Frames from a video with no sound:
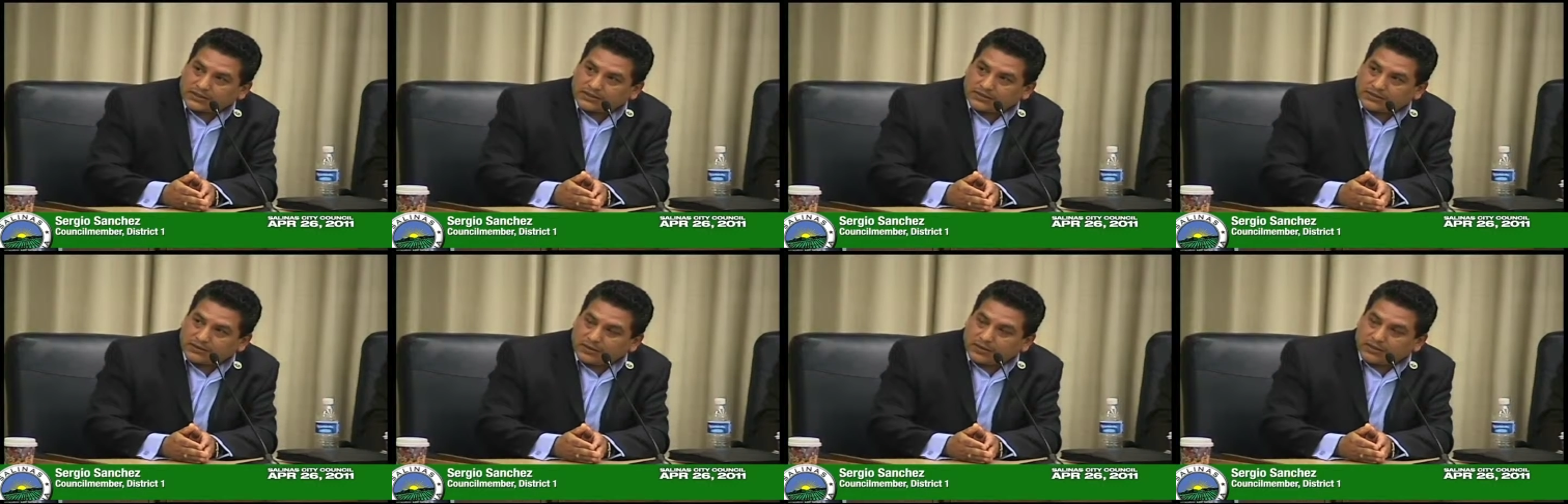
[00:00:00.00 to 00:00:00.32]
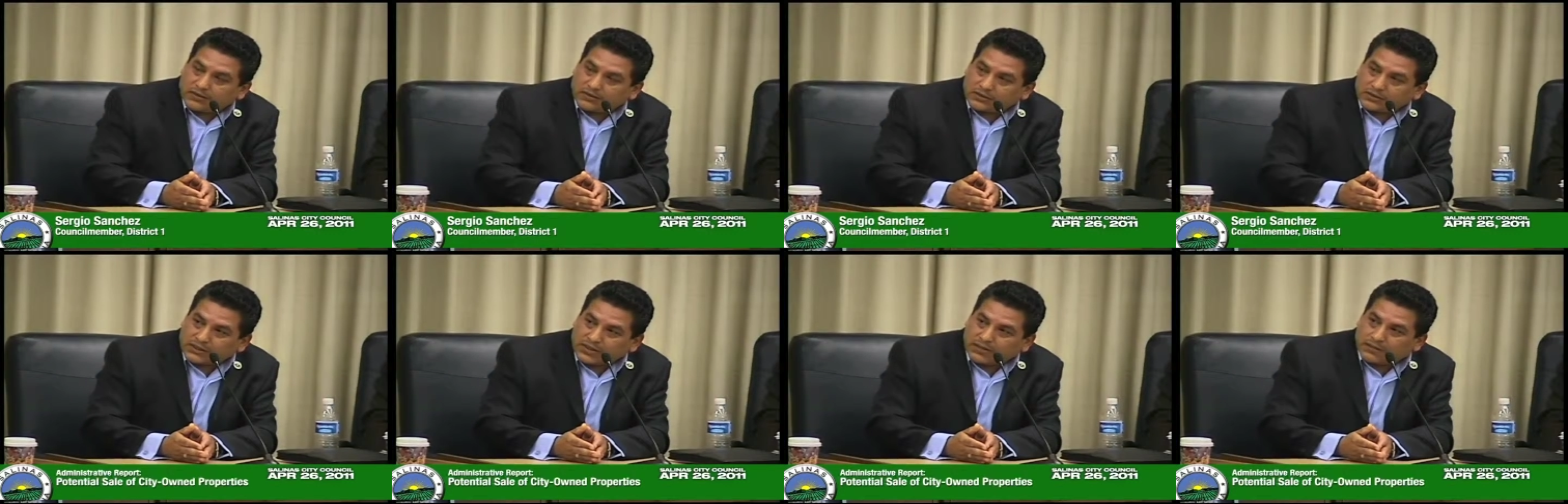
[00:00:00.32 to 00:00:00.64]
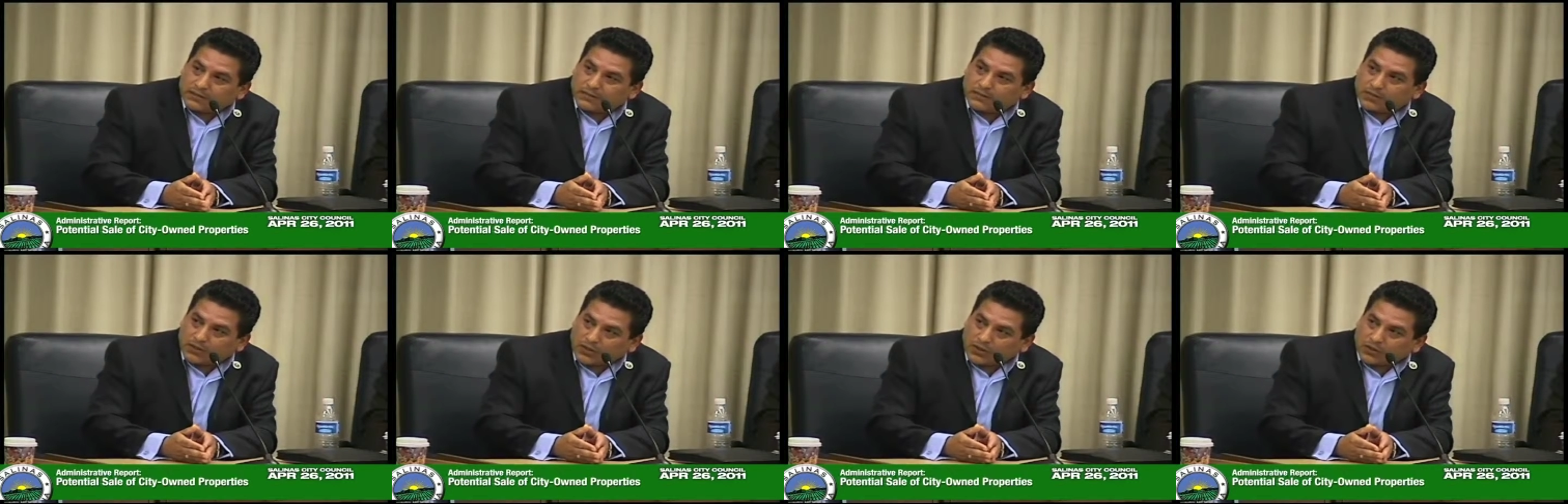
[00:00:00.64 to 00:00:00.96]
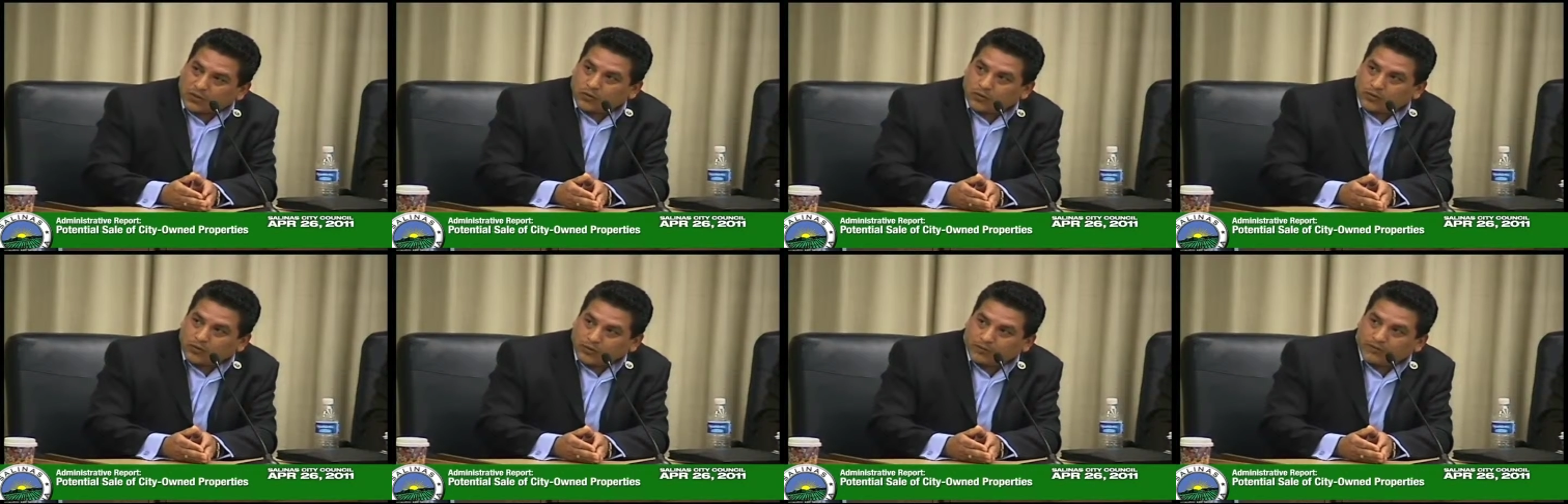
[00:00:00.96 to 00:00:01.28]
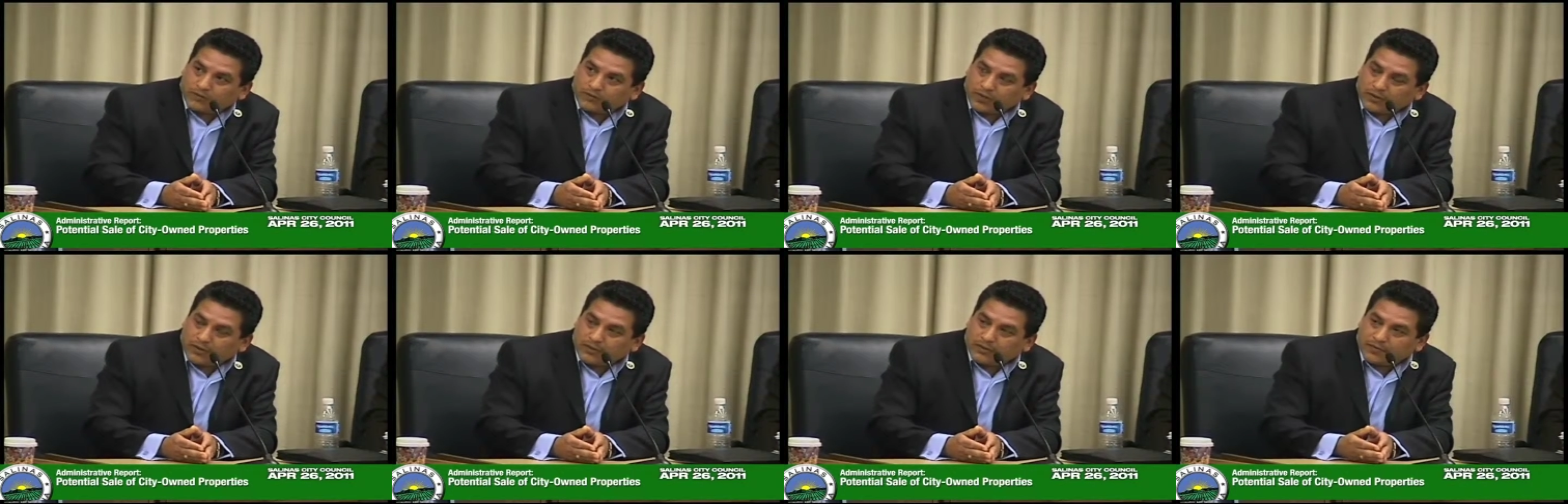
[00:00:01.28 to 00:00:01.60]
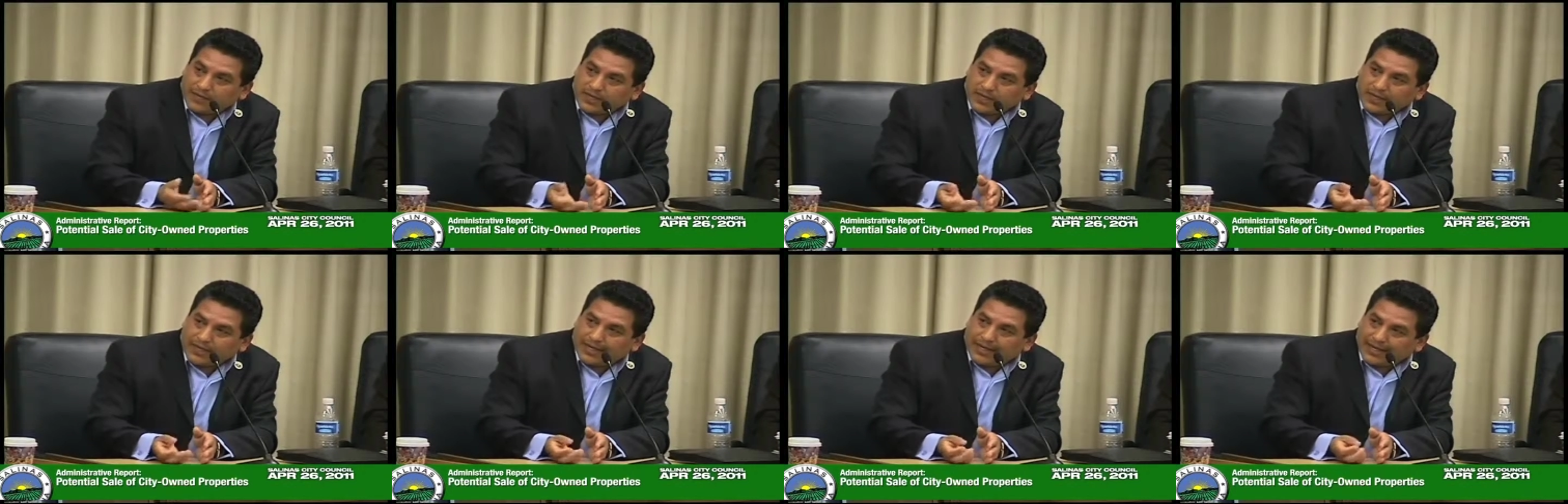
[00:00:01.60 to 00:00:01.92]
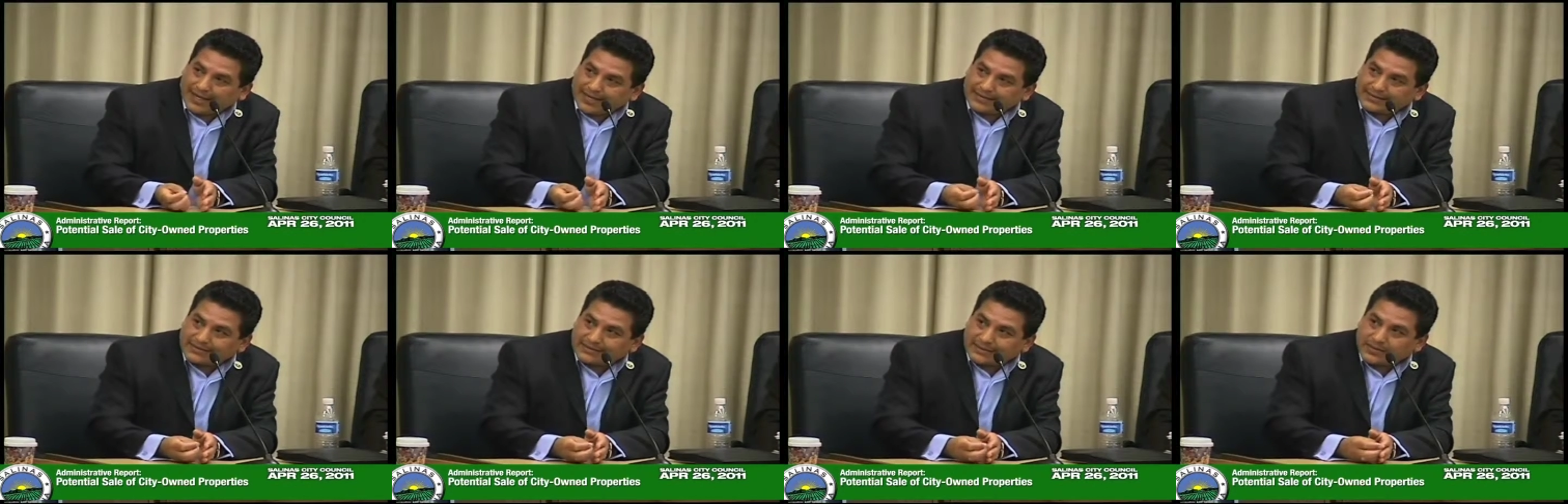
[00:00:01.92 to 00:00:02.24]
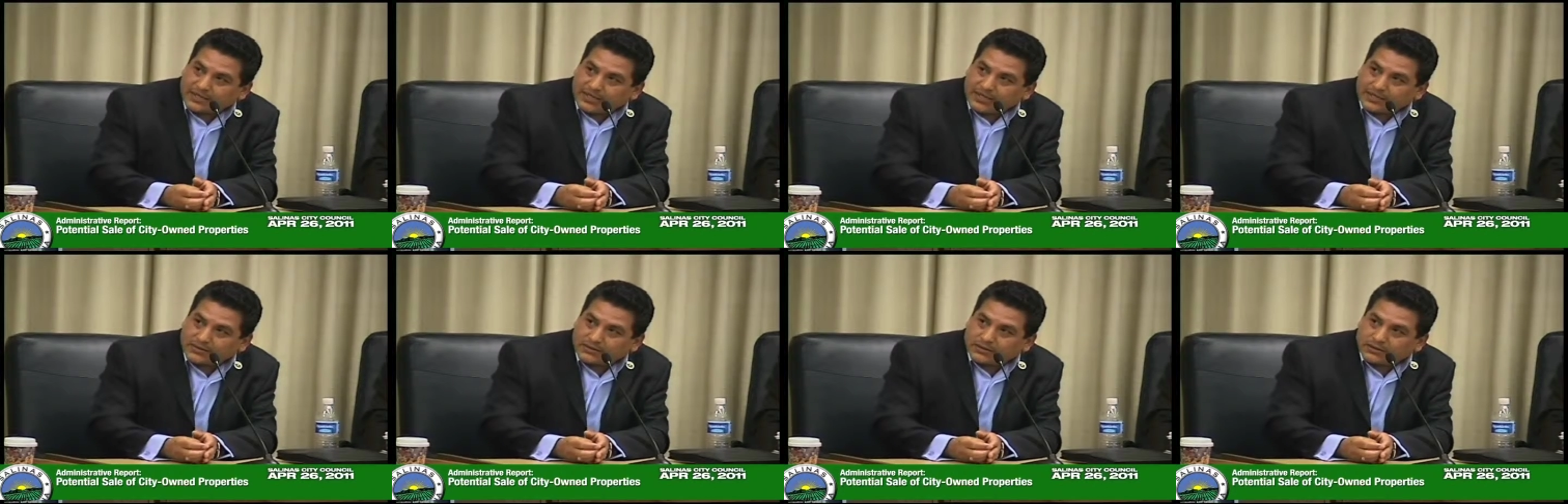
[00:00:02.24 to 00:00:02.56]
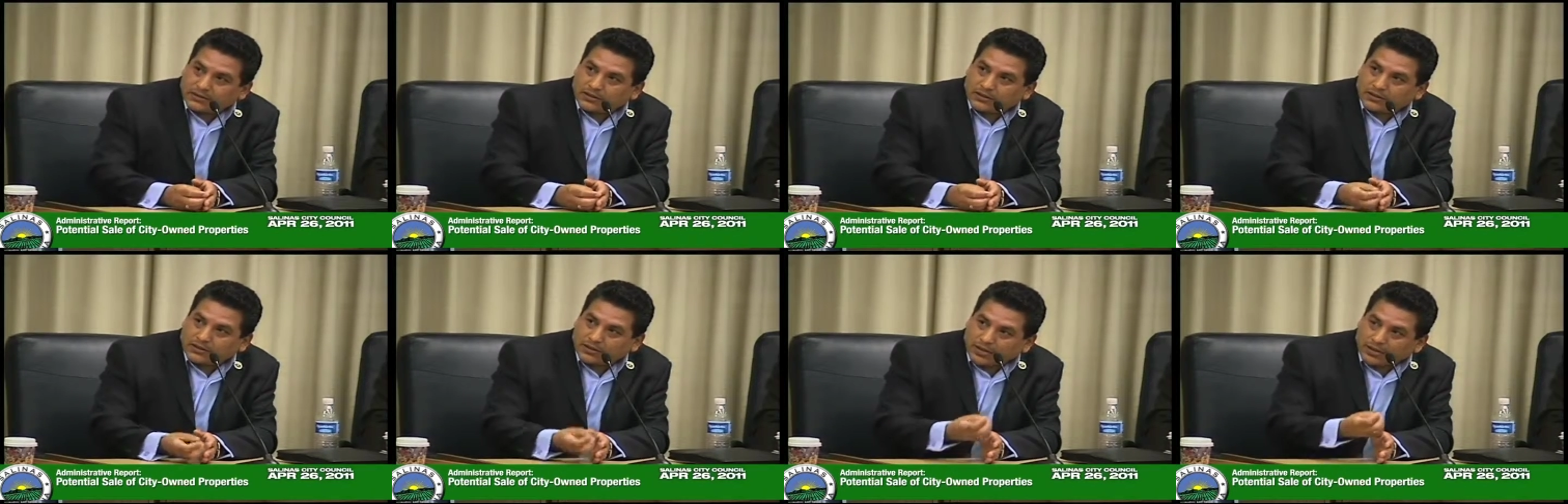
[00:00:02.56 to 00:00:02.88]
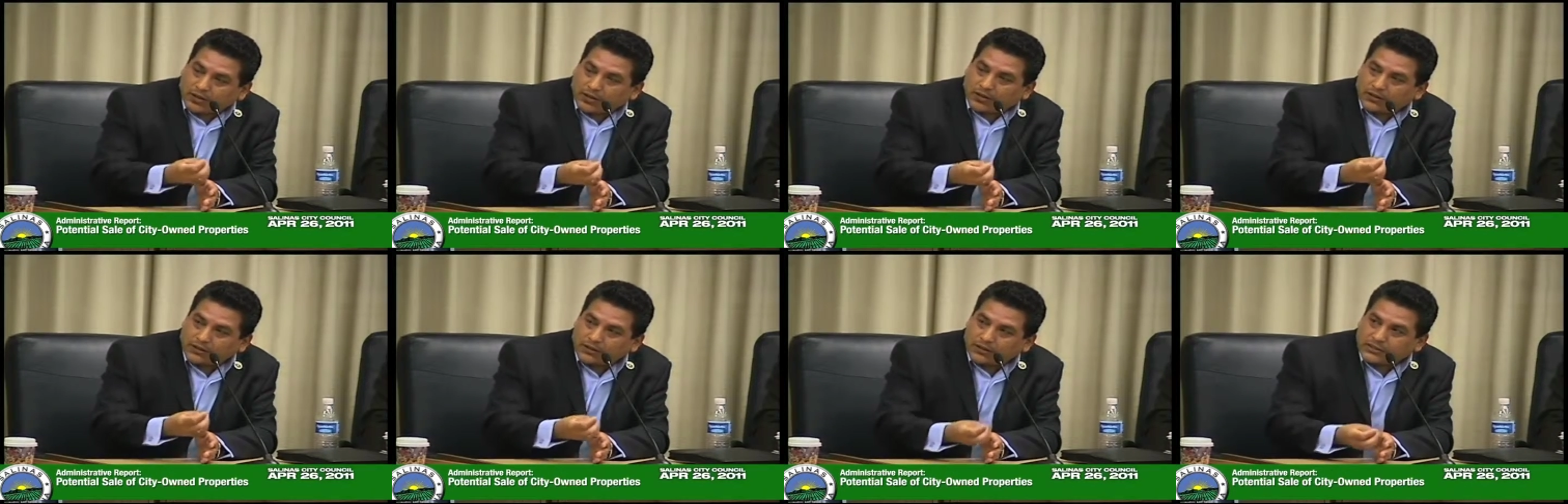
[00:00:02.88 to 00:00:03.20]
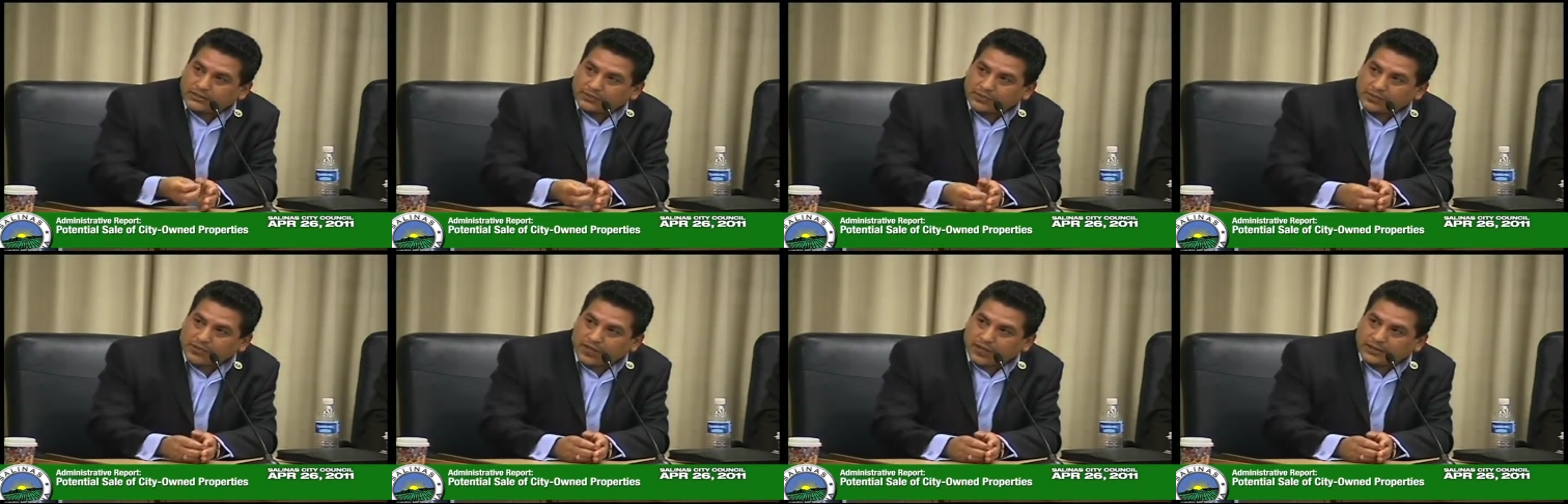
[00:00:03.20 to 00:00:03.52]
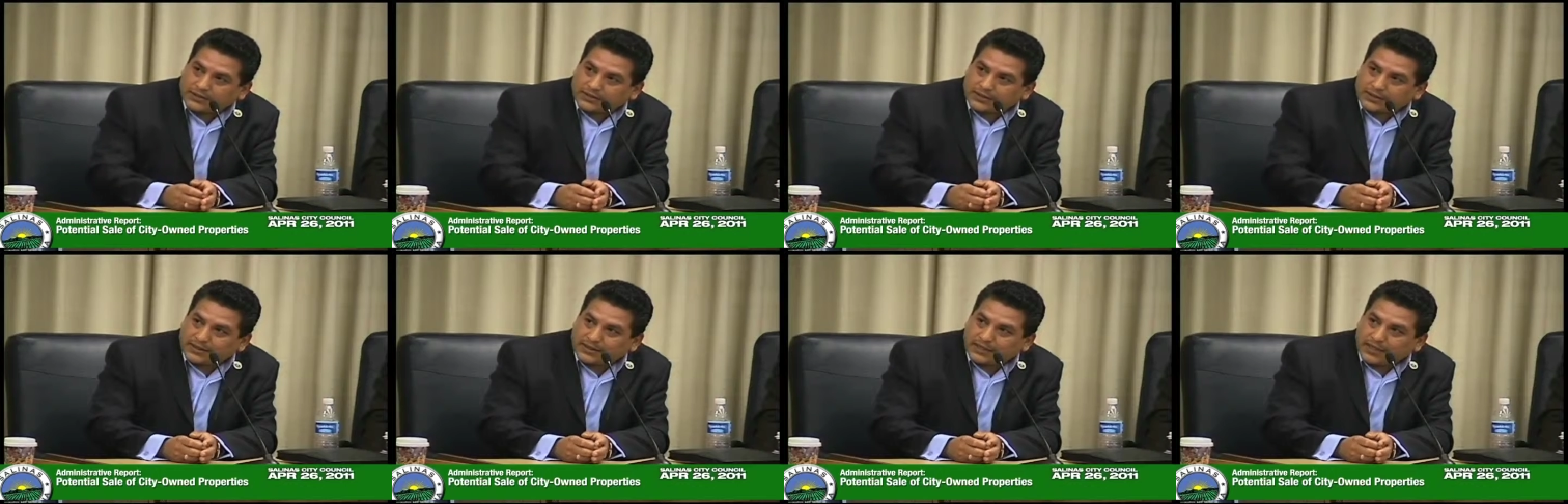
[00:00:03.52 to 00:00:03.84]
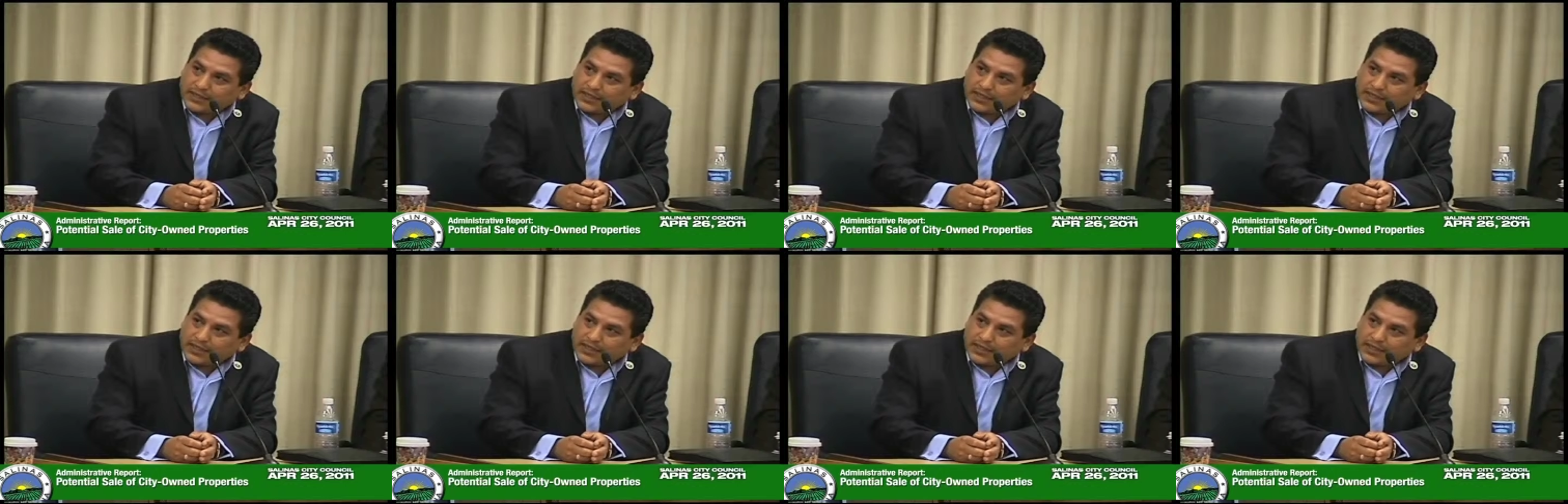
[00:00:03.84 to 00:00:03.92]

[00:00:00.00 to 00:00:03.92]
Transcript: you know, several, a group of, even a class can actually take on this project.